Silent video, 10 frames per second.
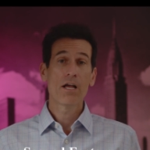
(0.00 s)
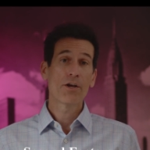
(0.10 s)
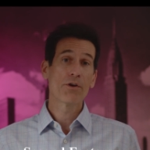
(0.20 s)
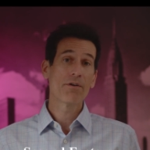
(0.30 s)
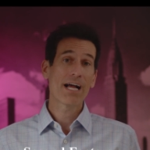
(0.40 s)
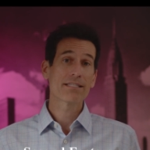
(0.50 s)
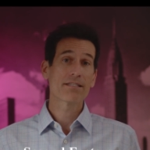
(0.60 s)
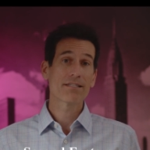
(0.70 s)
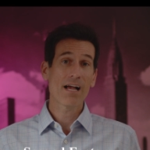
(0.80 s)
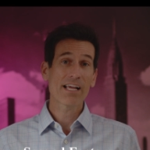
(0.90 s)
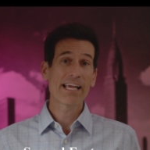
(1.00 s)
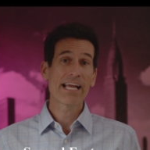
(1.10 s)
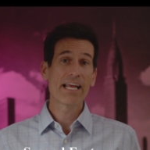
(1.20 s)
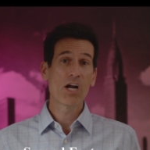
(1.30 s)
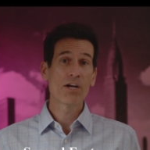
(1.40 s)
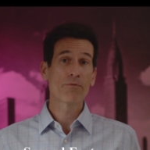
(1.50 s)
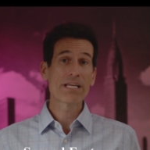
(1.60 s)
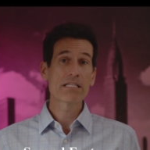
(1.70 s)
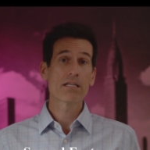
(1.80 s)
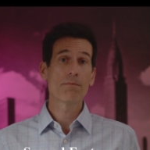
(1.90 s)
You're not sucking an
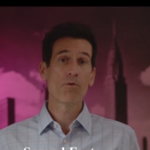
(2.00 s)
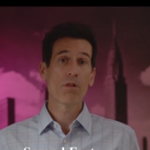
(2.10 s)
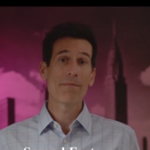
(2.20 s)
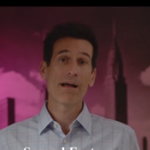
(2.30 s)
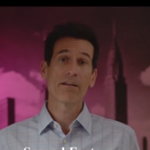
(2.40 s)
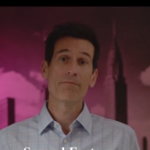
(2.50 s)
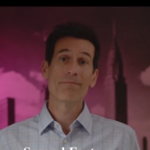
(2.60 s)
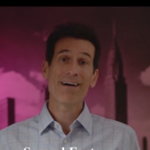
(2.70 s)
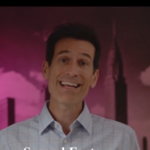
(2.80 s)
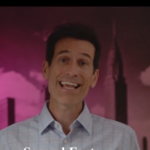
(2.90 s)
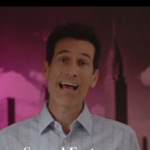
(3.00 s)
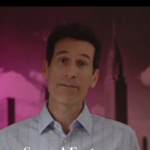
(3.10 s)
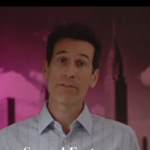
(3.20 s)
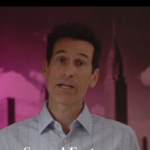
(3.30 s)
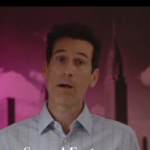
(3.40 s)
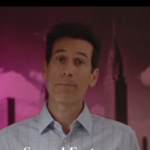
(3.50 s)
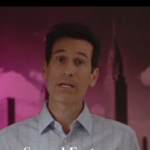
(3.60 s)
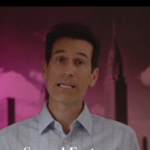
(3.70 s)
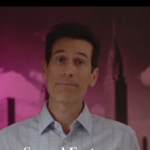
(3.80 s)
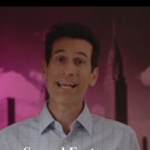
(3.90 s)
unreasonable amount of money out of the
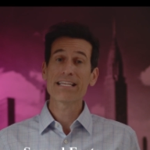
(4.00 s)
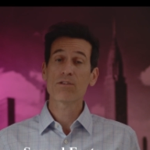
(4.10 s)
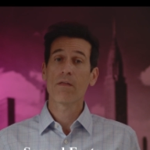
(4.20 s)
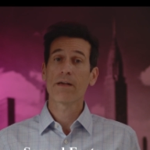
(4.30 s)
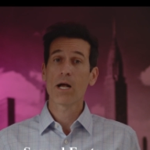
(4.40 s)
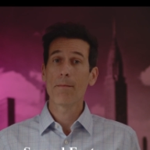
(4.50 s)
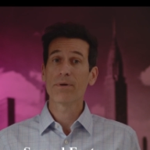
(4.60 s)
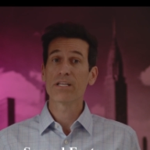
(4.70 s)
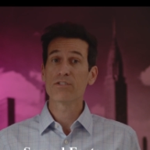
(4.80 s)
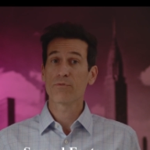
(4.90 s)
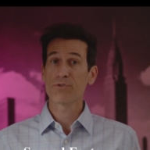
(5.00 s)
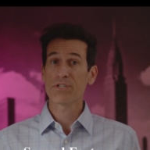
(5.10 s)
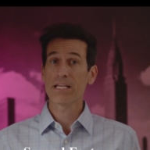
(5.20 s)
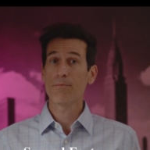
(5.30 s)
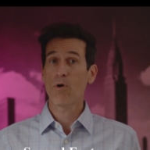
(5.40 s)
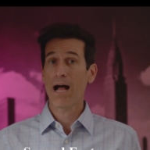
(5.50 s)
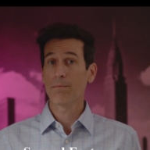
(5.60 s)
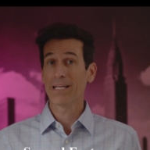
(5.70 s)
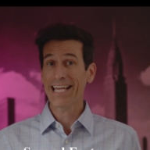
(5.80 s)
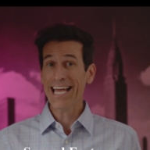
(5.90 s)
company based on the company's foreseeable
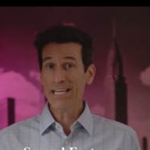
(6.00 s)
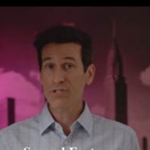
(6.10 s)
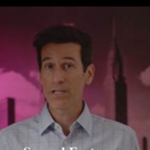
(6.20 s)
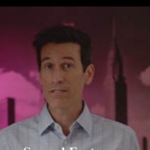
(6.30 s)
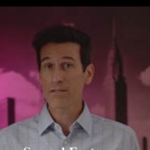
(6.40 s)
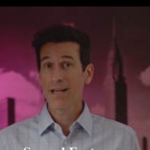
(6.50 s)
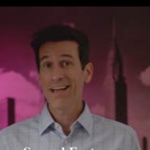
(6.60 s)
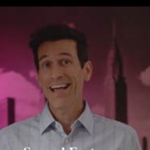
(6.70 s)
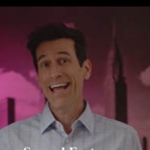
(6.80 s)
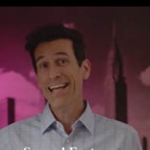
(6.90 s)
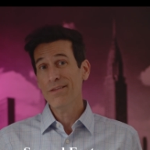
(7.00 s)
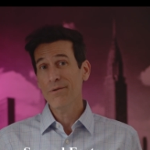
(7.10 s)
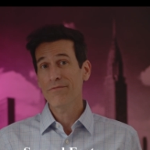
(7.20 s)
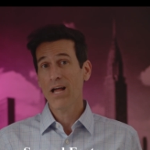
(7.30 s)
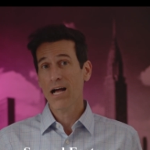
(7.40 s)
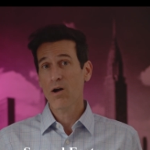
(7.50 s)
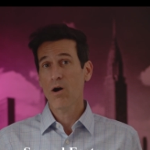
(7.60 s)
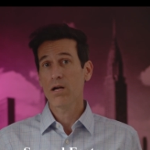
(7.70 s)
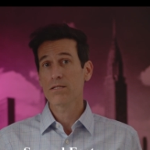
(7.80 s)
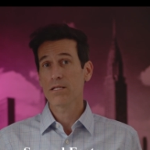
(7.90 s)
obligations, and you have not
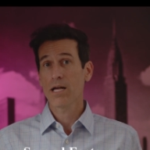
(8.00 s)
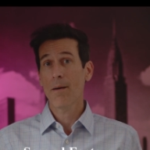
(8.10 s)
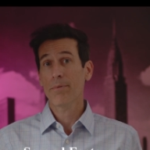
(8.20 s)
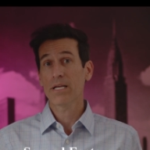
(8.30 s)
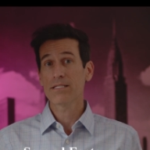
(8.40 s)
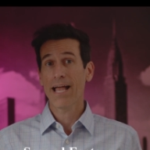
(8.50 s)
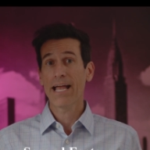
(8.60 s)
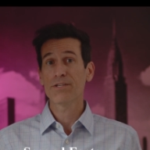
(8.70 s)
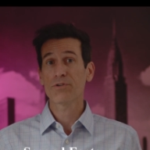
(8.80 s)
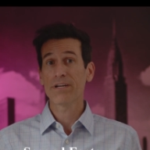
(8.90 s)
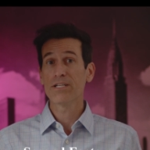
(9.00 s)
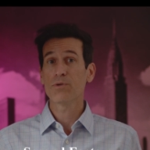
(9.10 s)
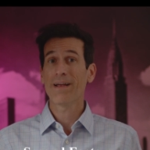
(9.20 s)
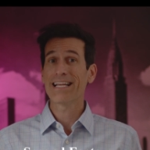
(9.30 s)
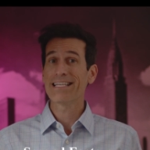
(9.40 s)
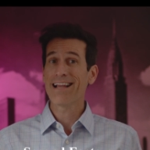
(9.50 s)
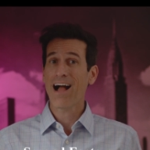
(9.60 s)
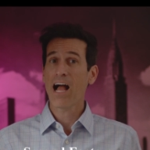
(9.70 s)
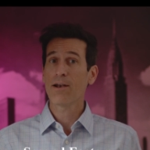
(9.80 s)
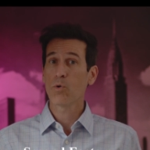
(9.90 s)
caused the company to enter into any
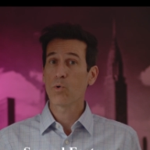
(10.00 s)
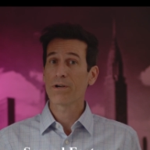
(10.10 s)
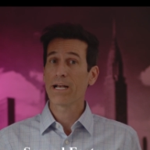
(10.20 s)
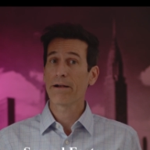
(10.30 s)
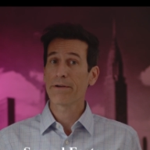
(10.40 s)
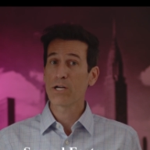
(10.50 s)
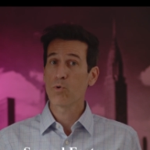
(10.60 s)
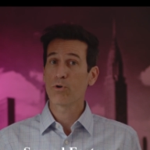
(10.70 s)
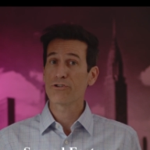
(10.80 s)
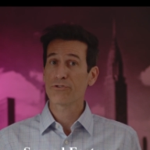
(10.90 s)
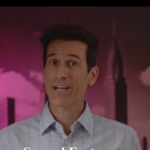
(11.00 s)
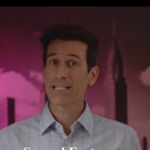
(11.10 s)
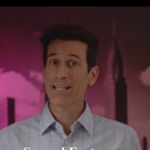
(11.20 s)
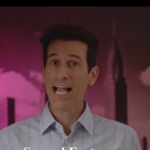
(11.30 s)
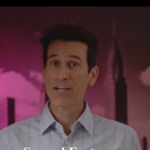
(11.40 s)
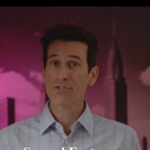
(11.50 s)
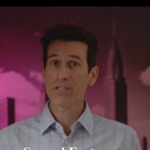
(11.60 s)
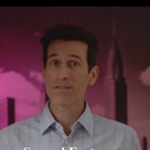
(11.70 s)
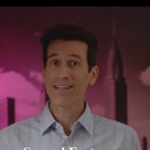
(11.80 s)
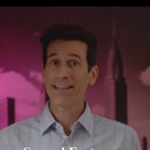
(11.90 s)
non-ordinary course
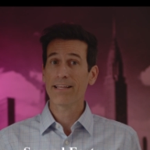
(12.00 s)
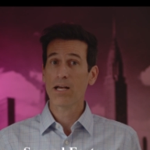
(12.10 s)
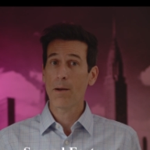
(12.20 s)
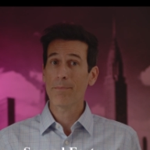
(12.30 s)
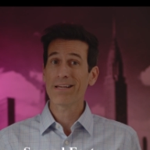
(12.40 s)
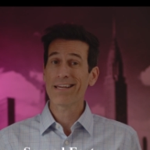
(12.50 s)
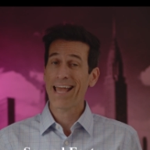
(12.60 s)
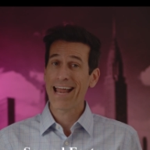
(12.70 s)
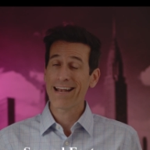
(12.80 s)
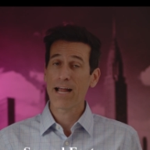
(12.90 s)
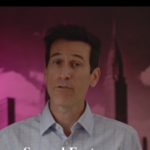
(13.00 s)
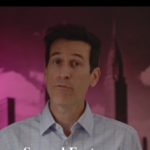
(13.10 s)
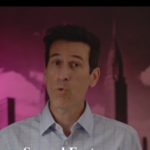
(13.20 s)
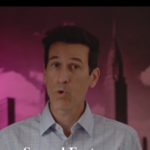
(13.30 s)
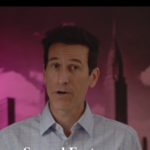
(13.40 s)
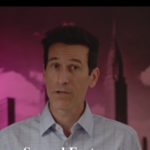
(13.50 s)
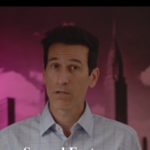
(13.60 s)
transactions that the company cannot afford.